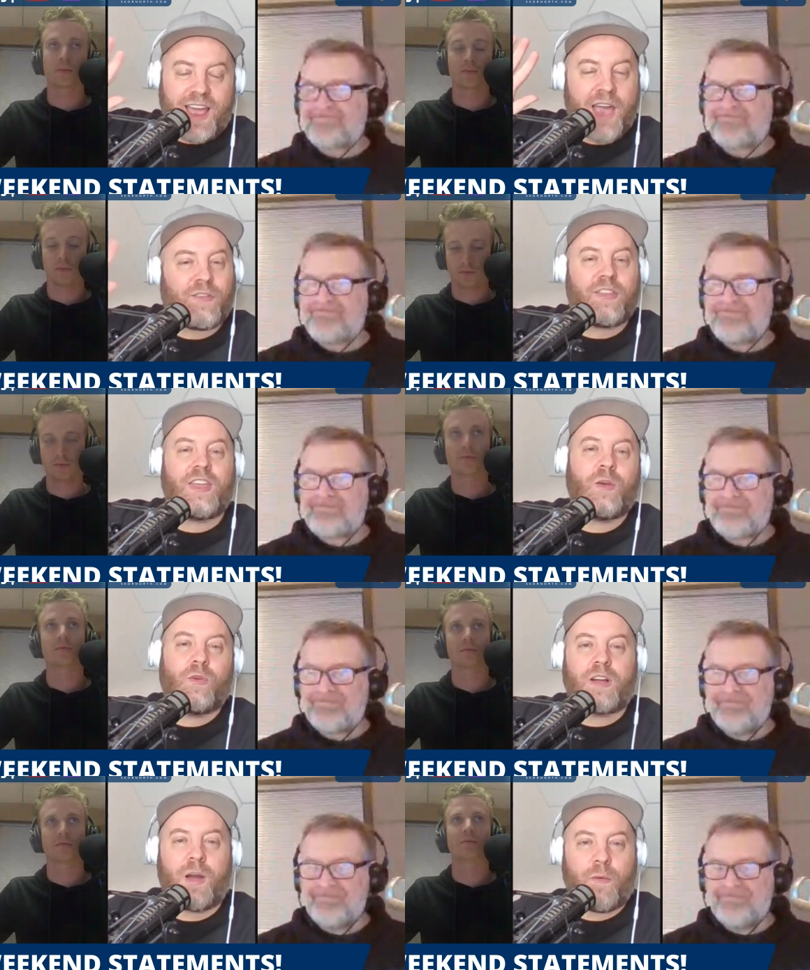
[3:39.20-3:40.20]
Speaker 1: Everything
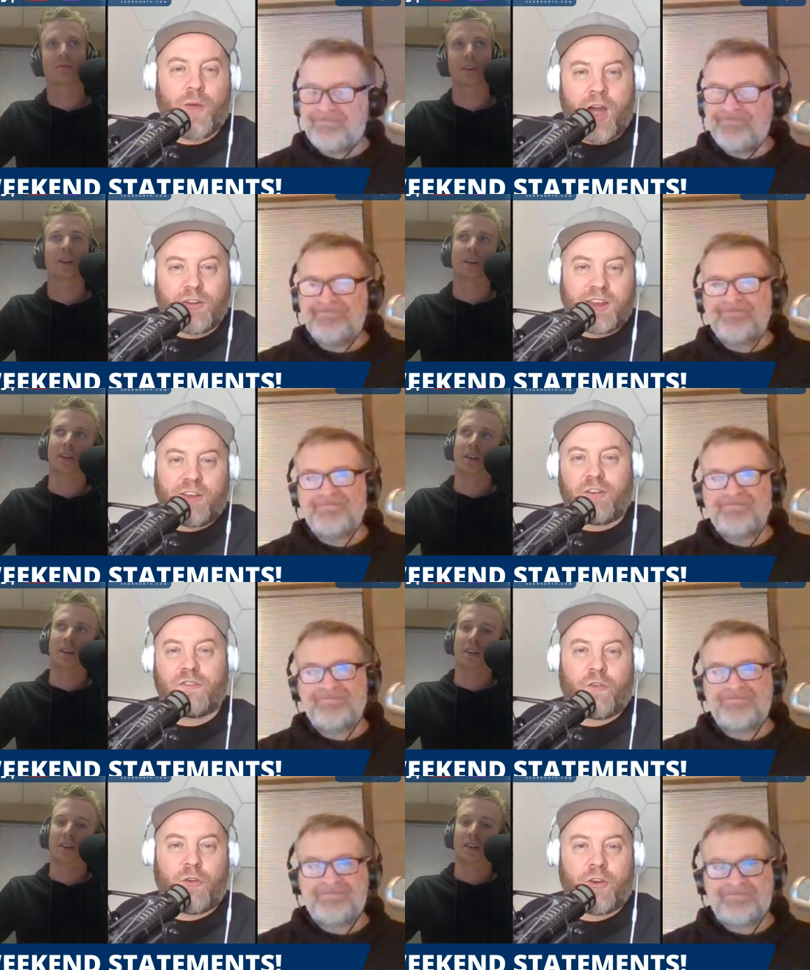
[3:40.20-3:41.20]
will come around here
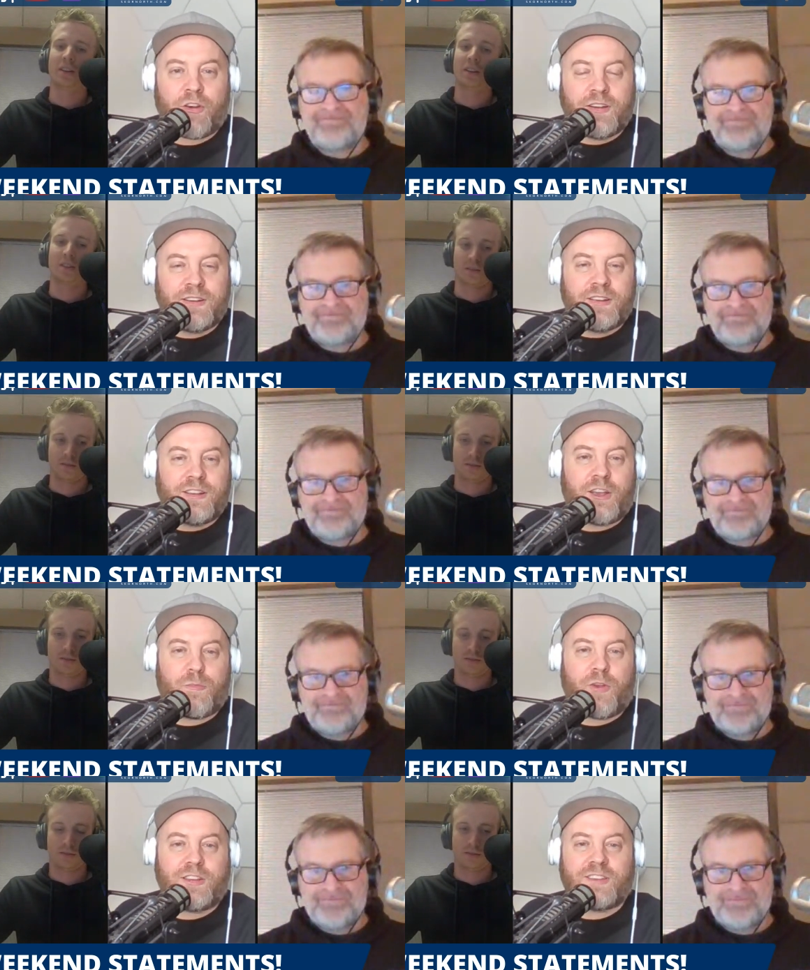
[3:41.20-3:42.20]
for
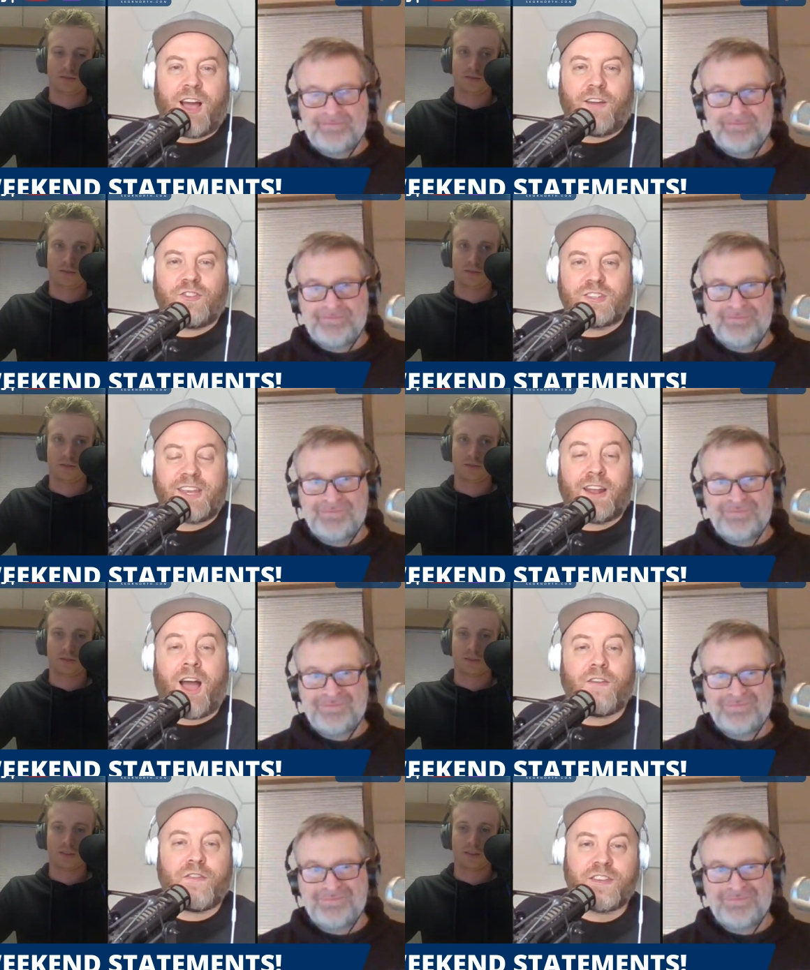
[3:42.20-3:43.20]
Kaprizov. Just get
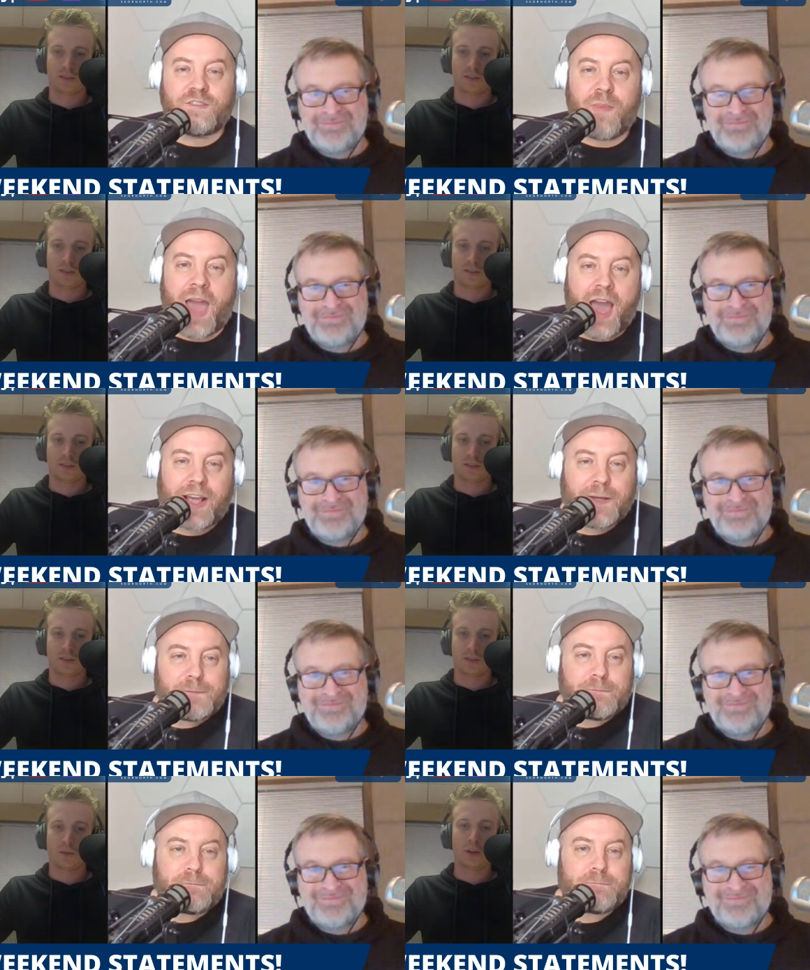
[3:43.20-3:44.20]
off of his back.
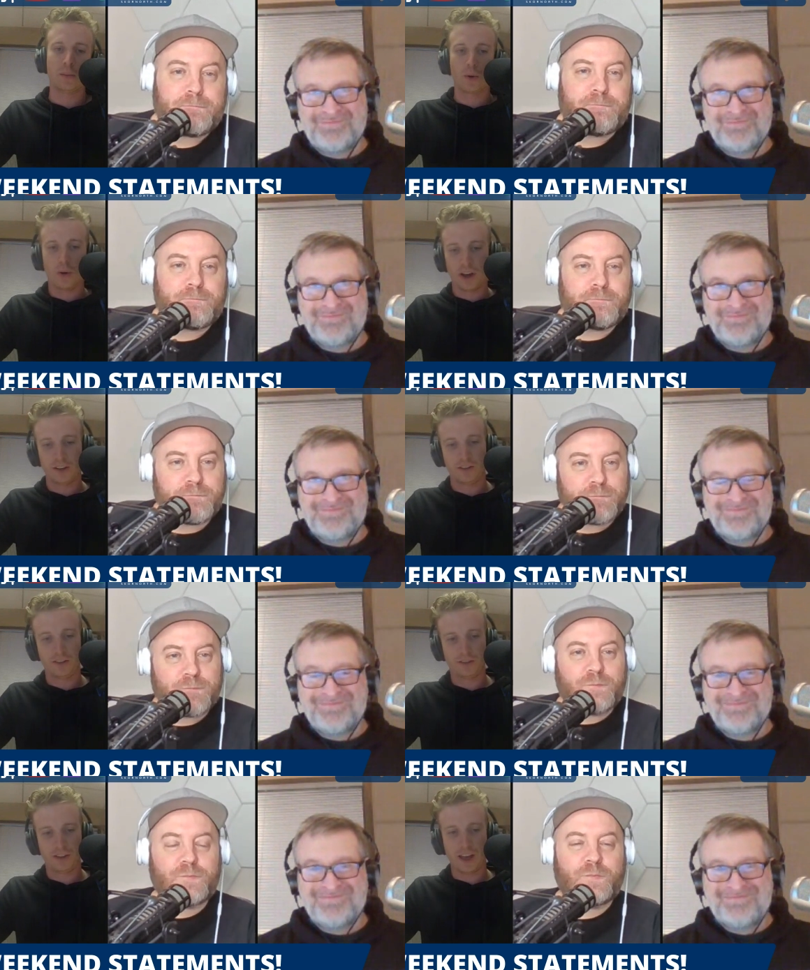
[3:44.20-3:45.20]
Speaker 2: Well, number one,
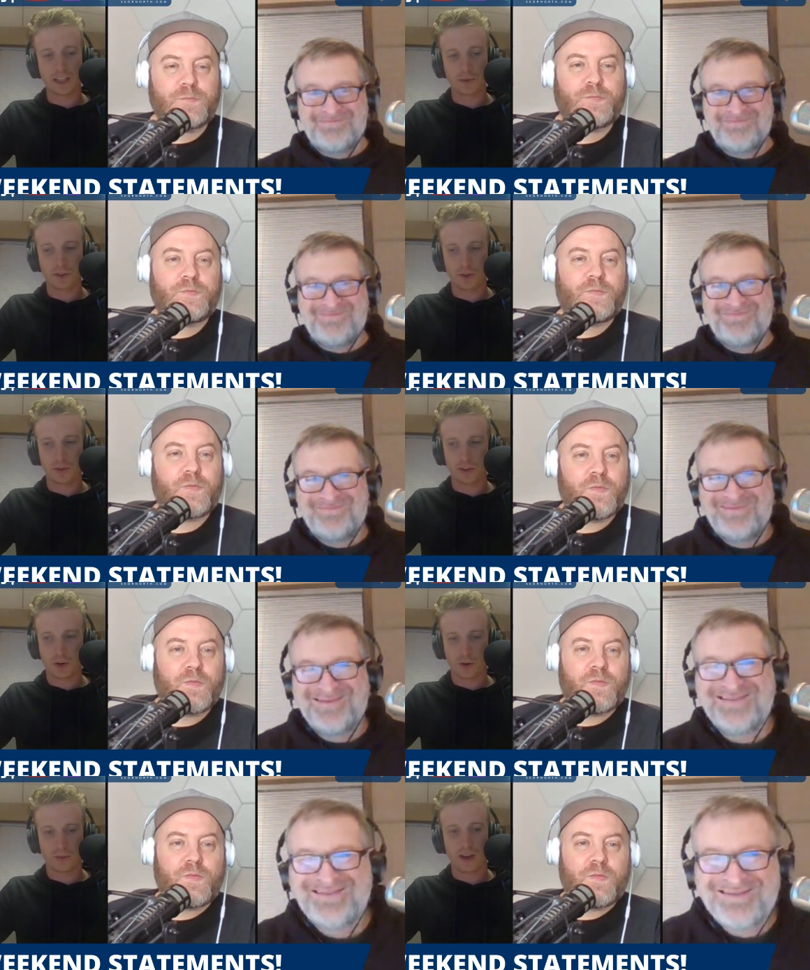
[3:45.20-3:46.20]
as we do with the
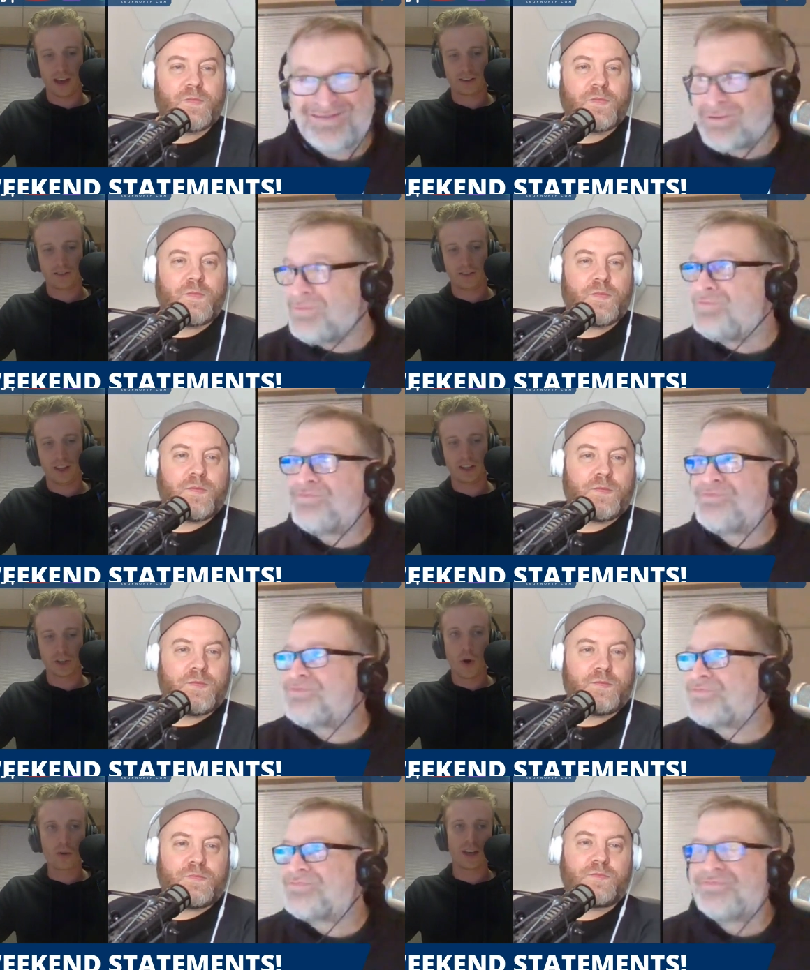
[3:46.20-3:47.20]
quarterback, it is
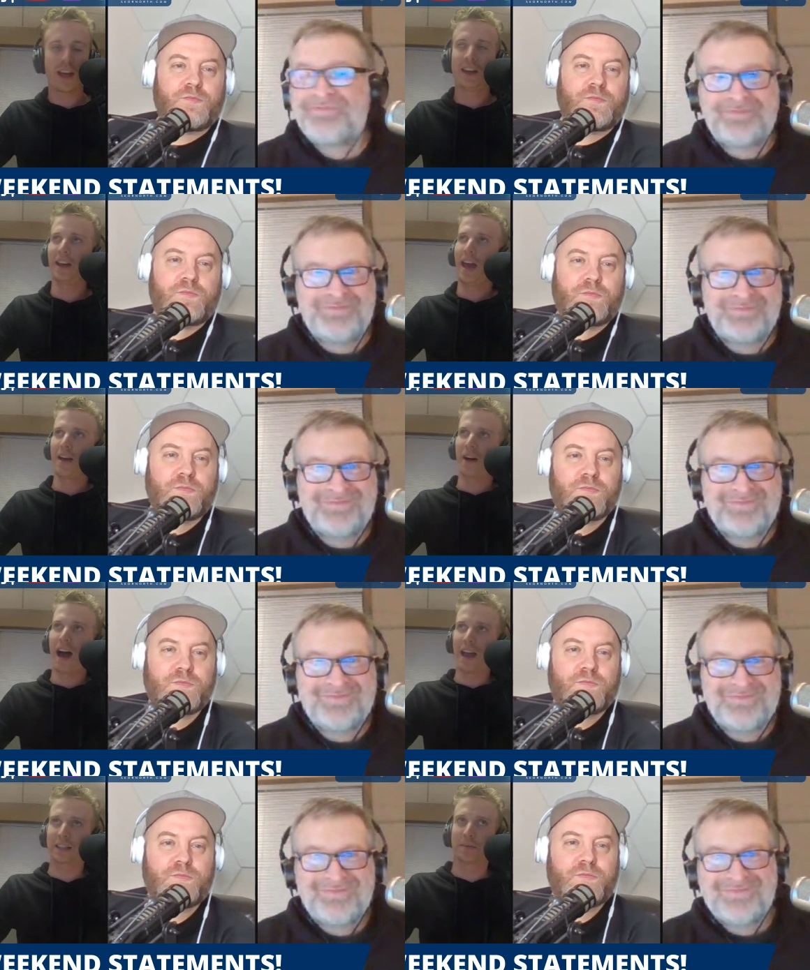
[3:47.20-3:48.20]
okay to have
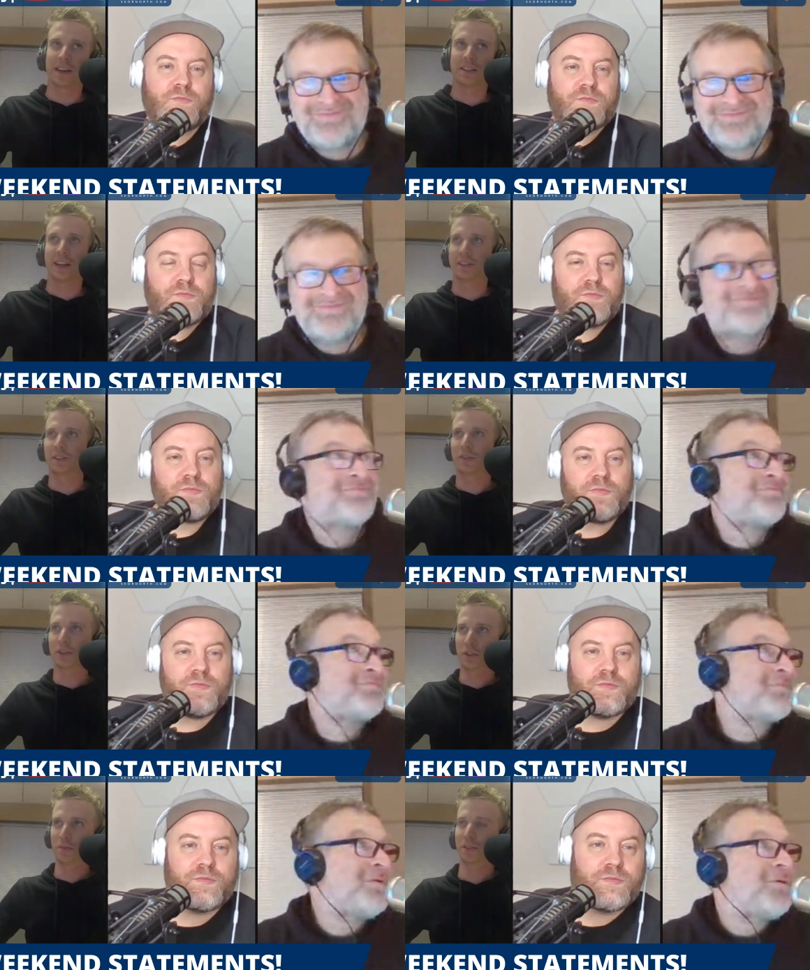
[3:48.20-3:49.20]
high expectations for
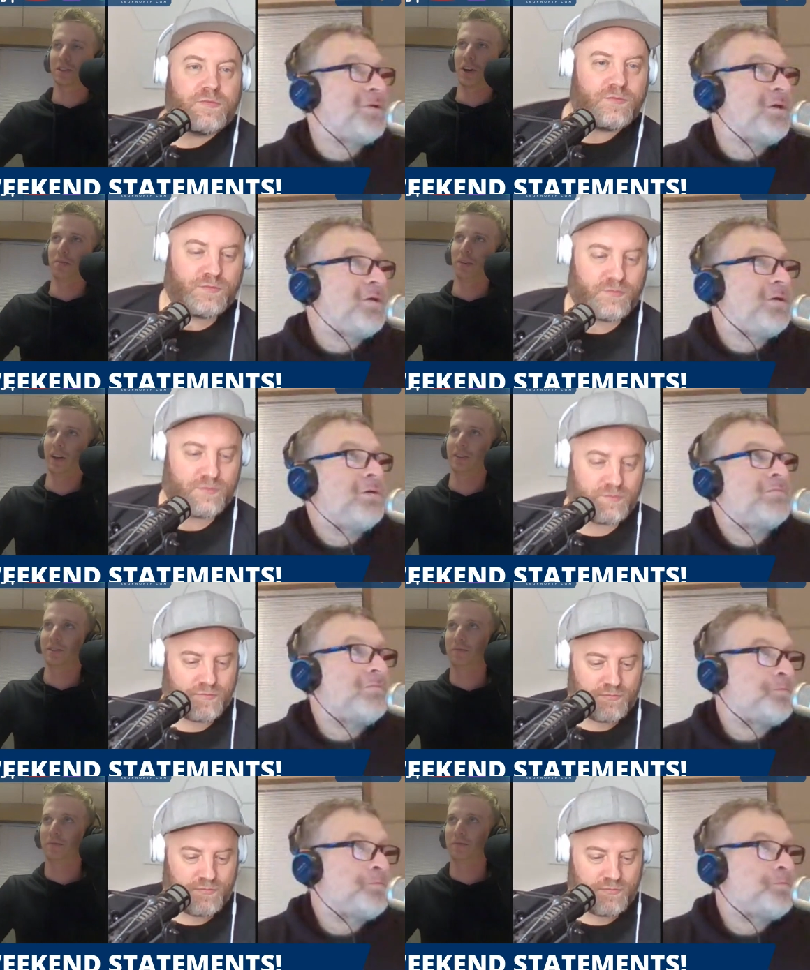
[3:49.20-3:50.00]
superstar players.